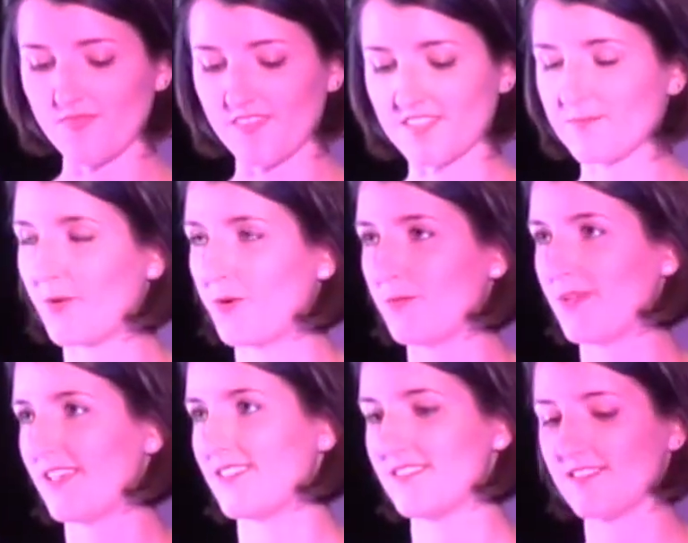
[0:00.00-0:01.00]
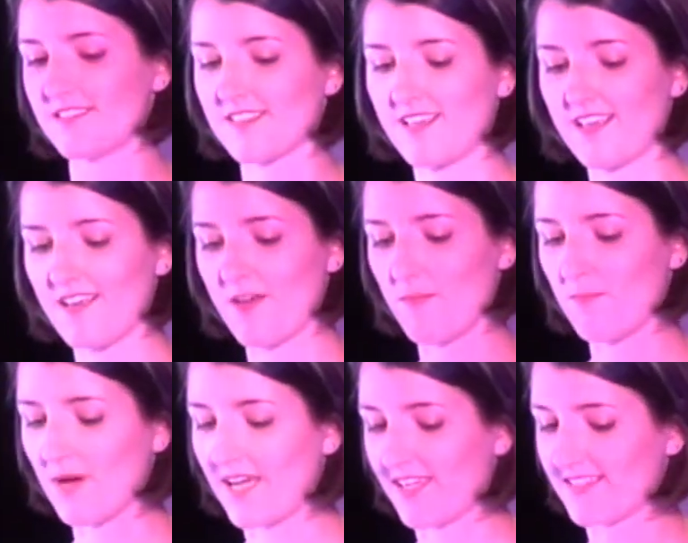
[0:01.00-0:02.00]
This poem is
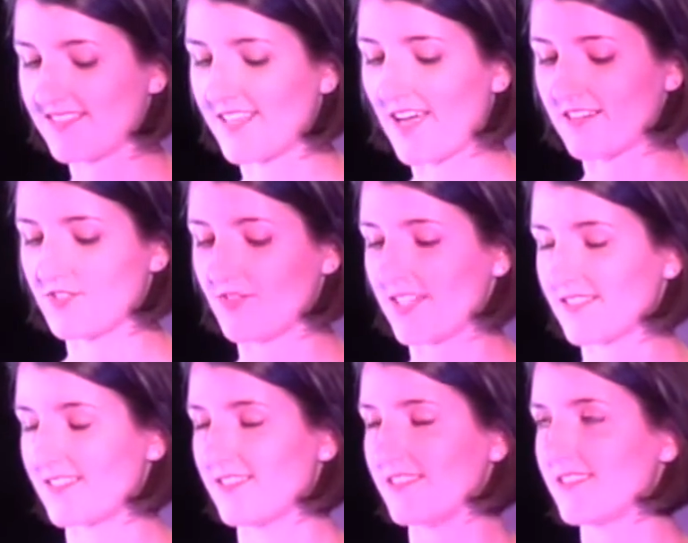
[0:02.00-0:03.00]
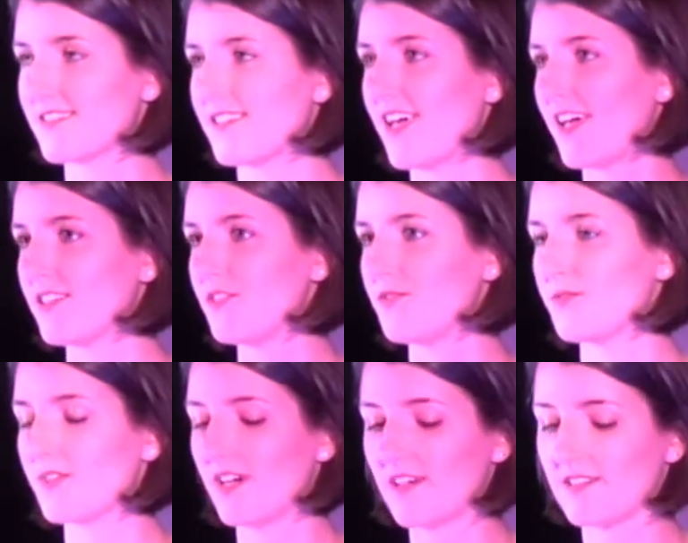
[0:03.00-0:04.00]
Buying Satin Dresses at U
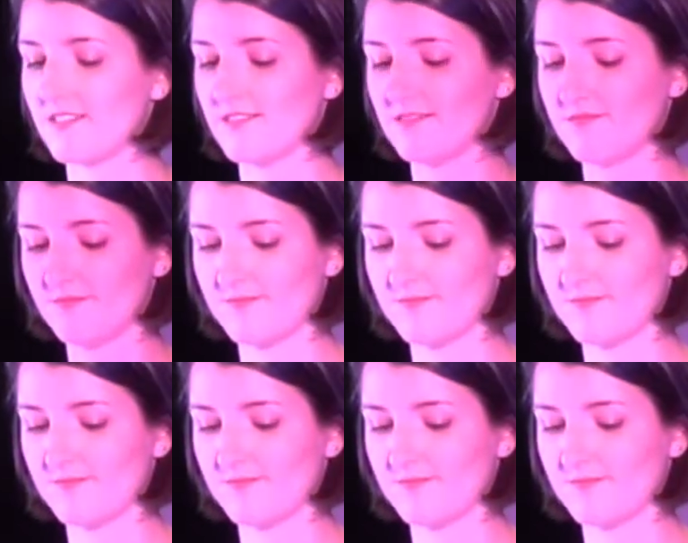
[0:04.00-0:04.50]
Garden.